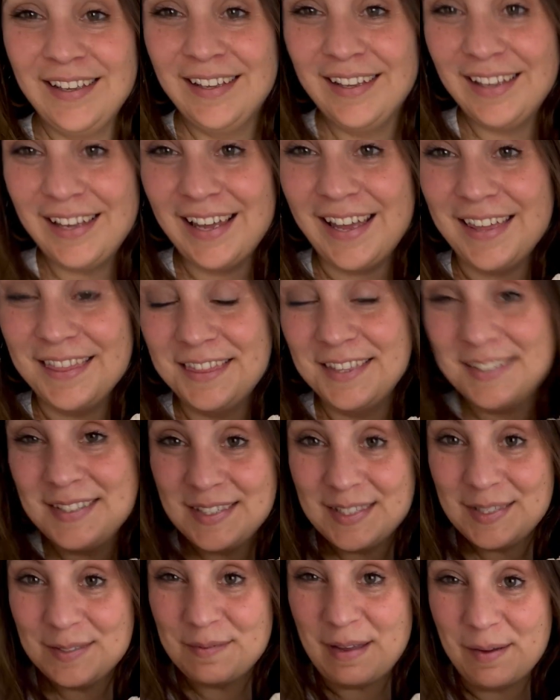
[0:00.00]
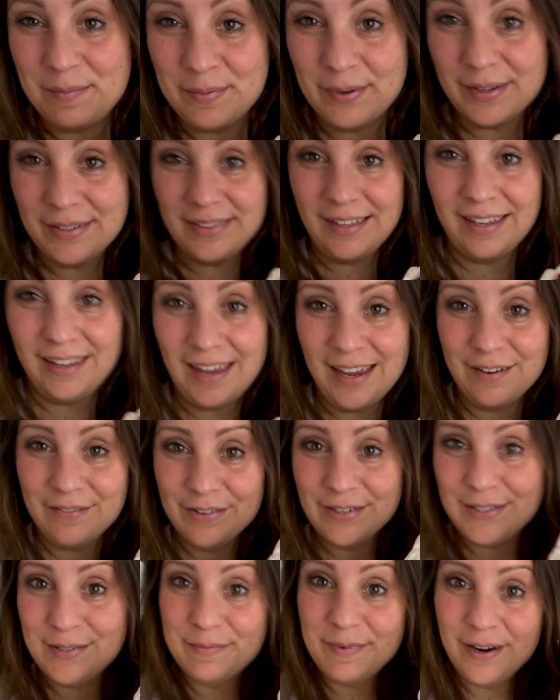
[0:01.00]
And this is my birthday cake
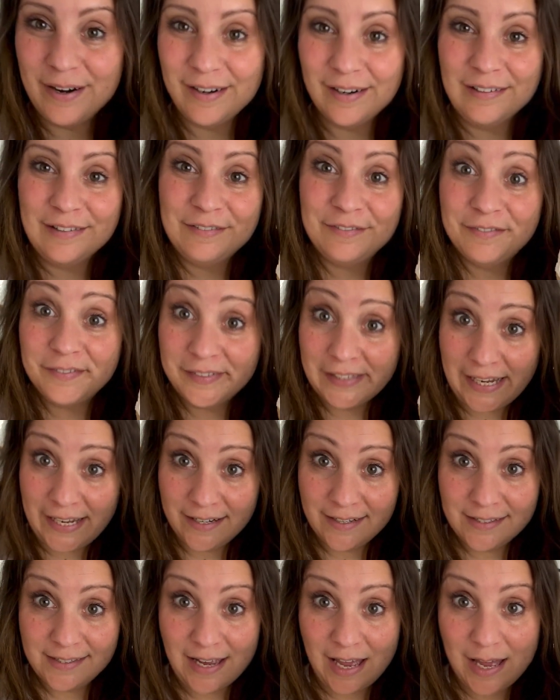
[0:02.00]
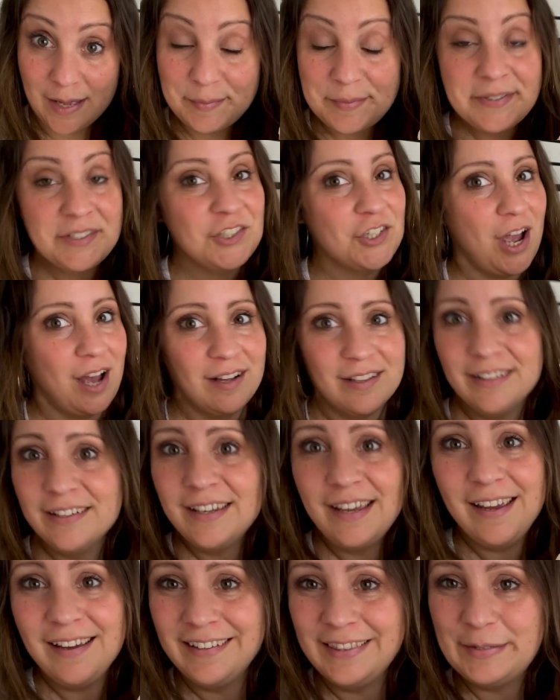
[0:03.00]
for tomorrow. Flan on top, chocolate
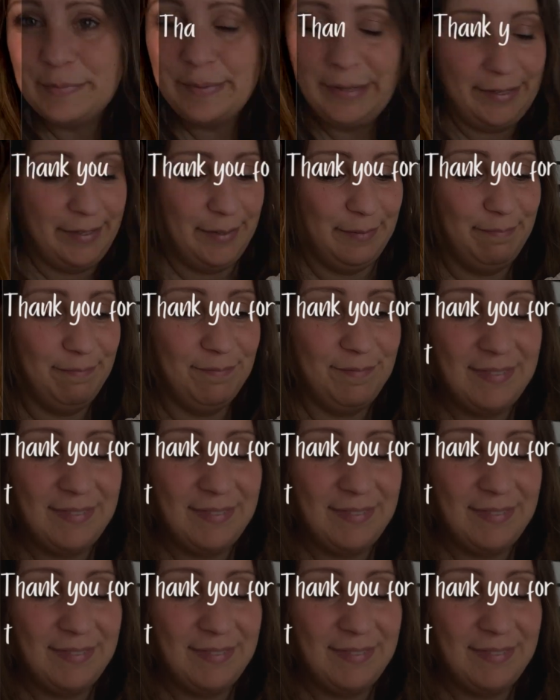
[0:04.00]
cake at the bottom.